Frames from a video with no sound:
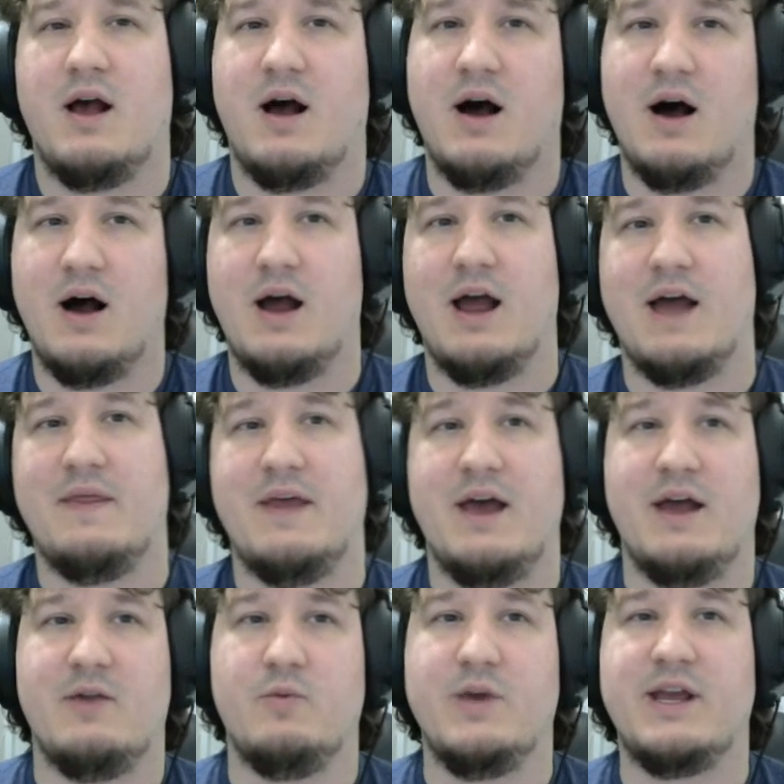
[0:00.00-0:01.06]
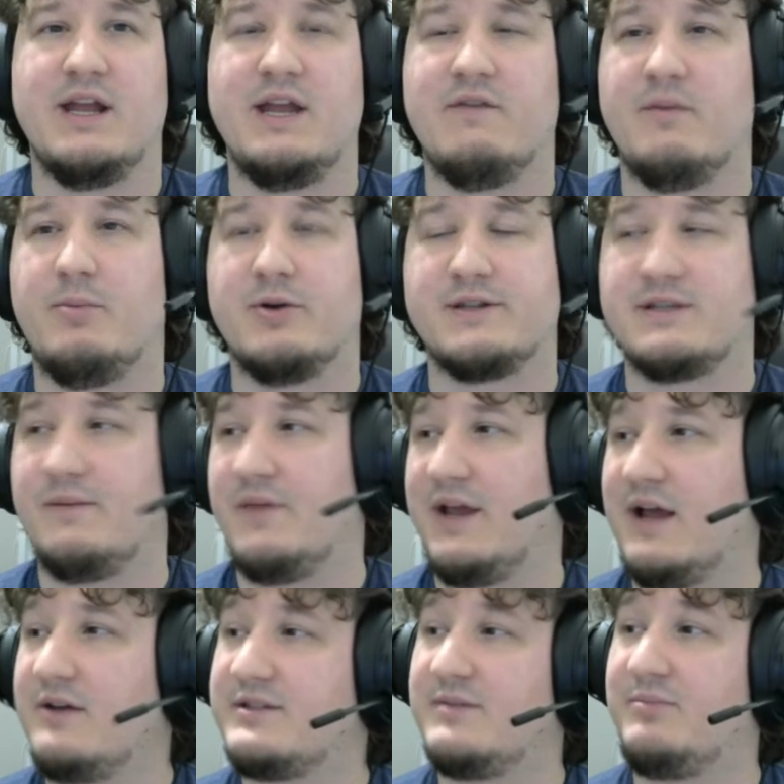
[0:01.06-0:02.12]
And then we can even put
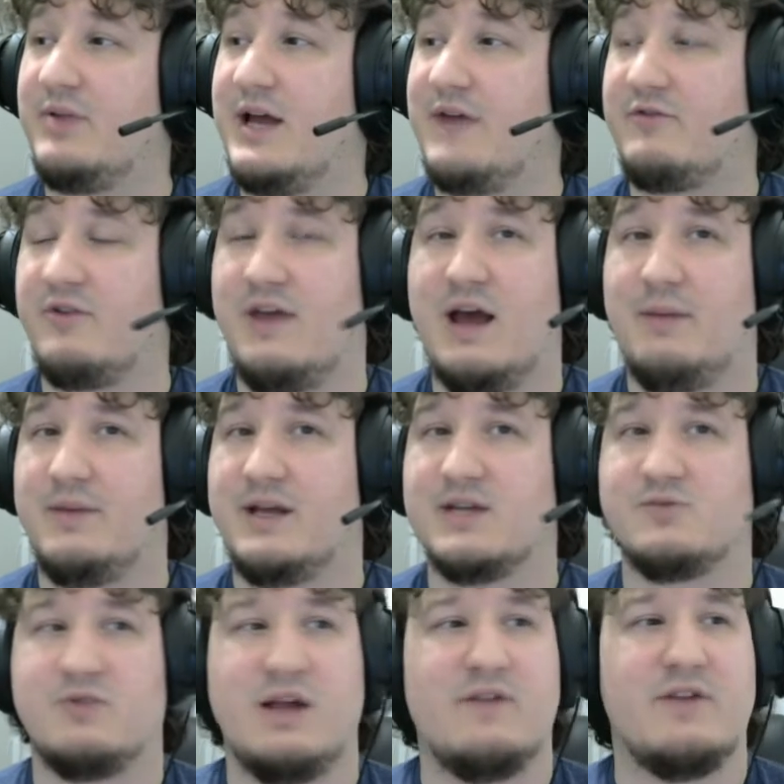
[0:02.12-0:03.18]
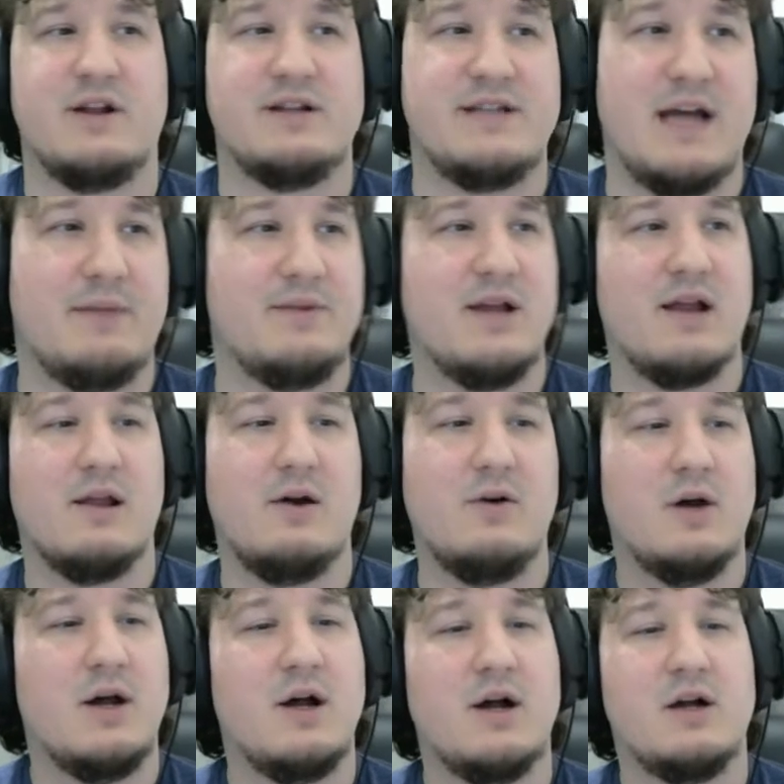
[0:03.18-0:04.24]
something else in play after that because we'll have an untapped
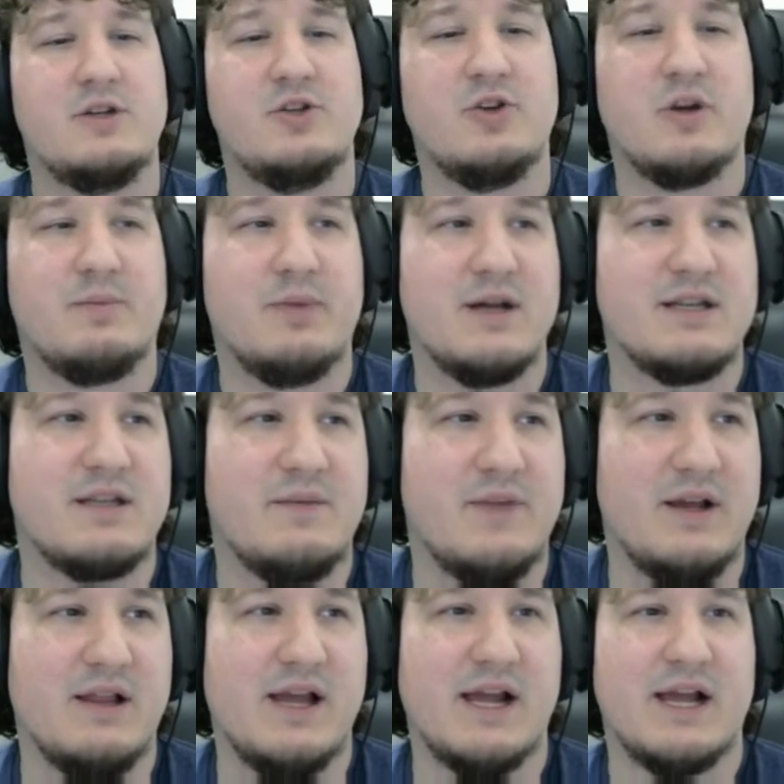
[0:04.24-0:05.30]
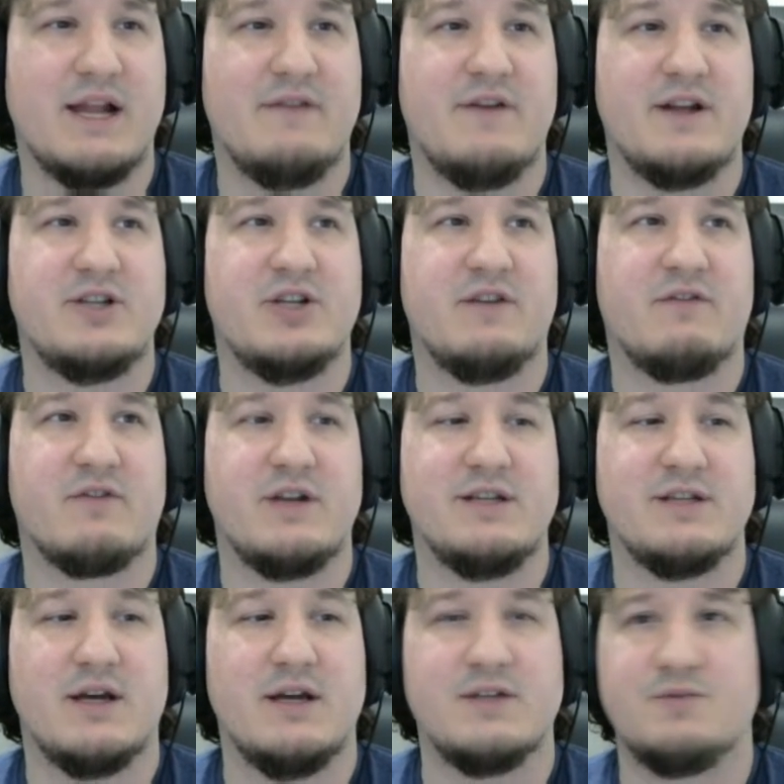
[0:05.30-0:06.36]
yellow. So you could play something like an Avenging
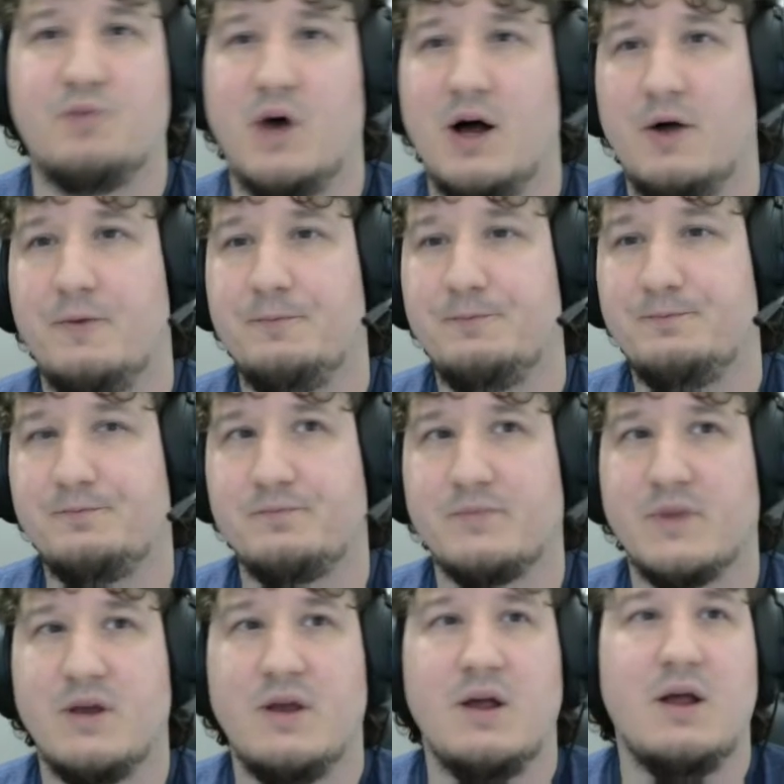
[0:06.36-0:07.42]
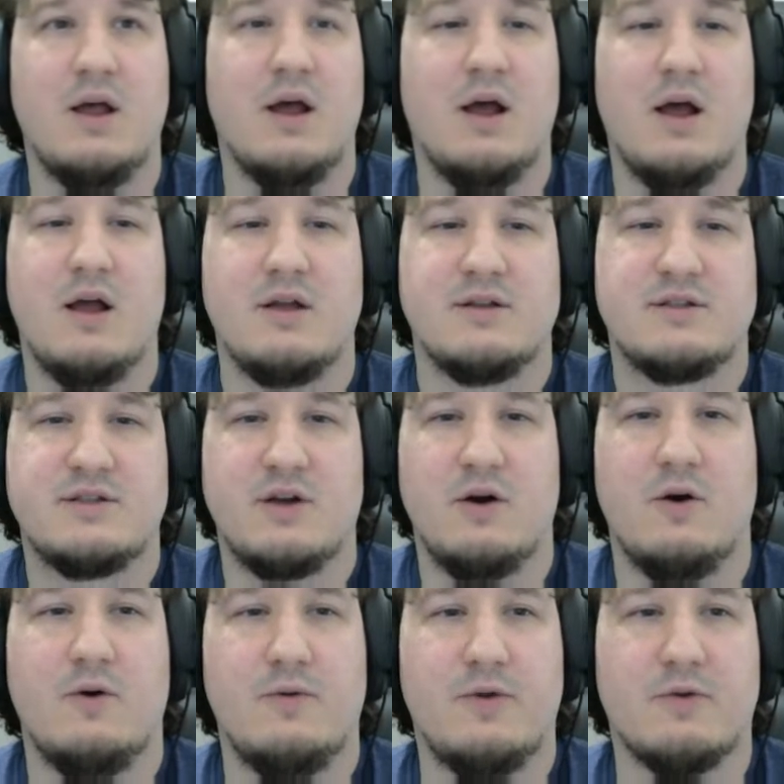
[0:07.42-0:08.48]
Frieza as well.
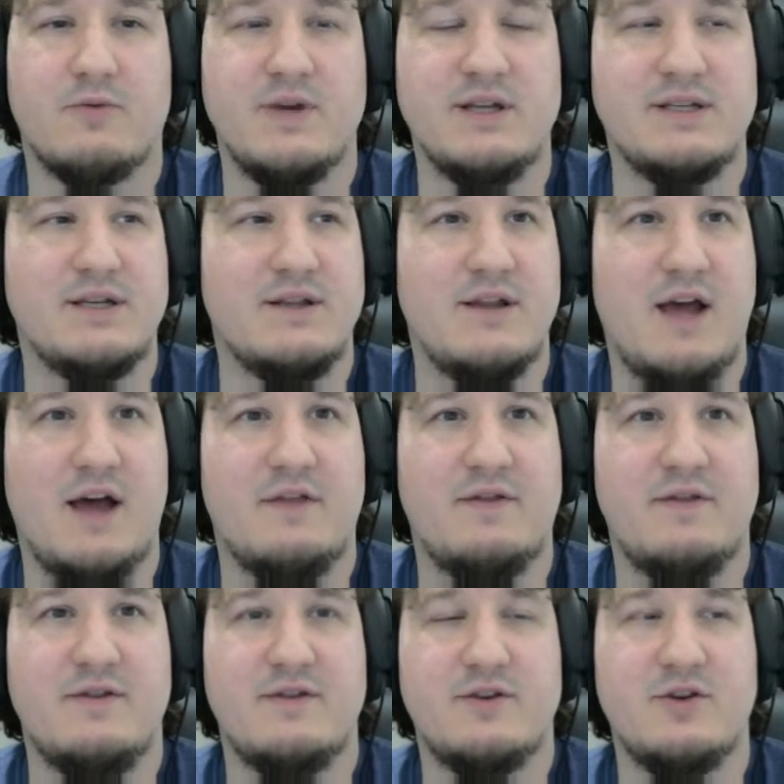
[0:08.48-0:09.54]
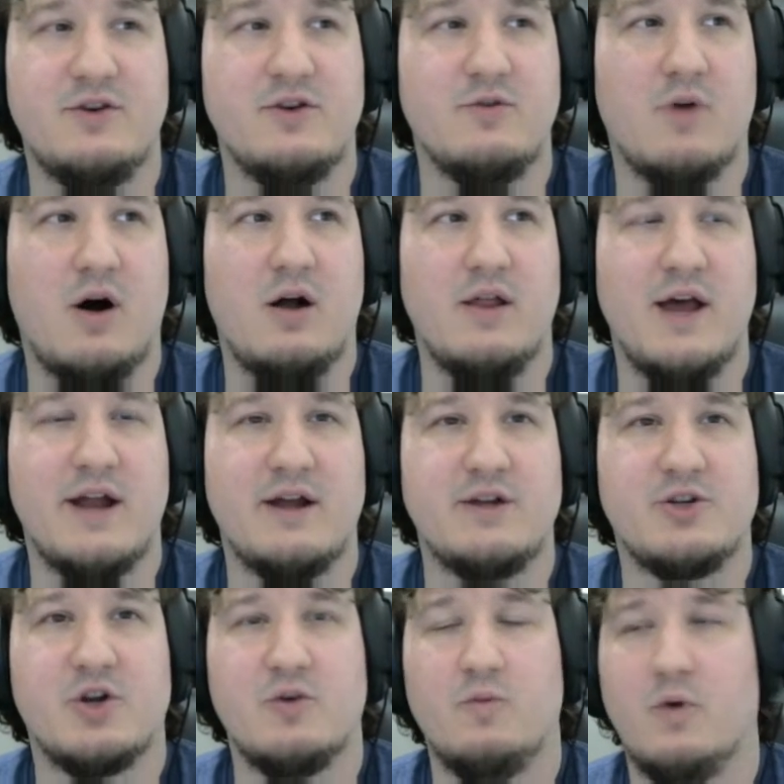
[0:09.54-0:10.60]
So so you can do all that
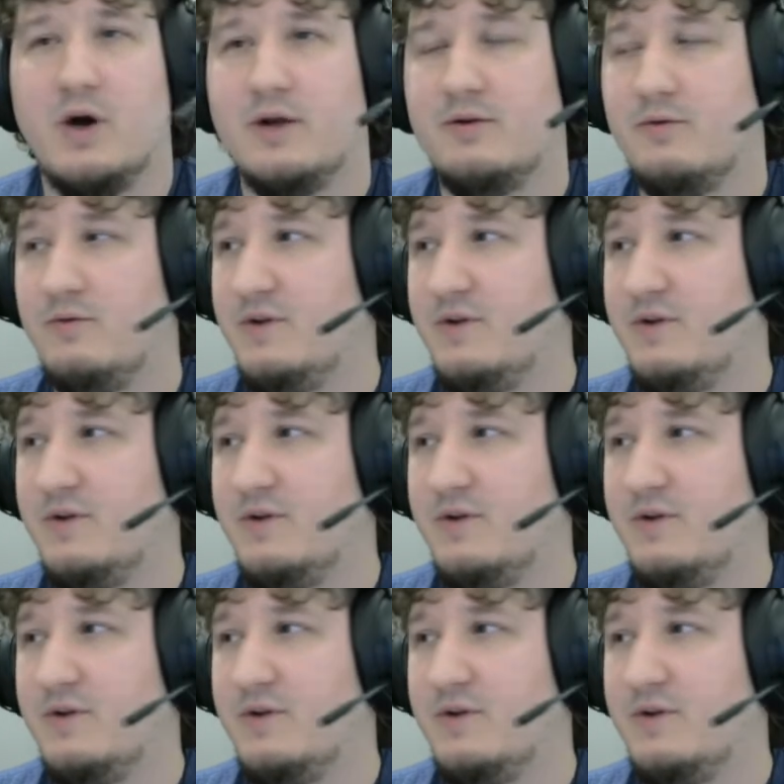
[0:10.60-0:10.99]
on turn 1.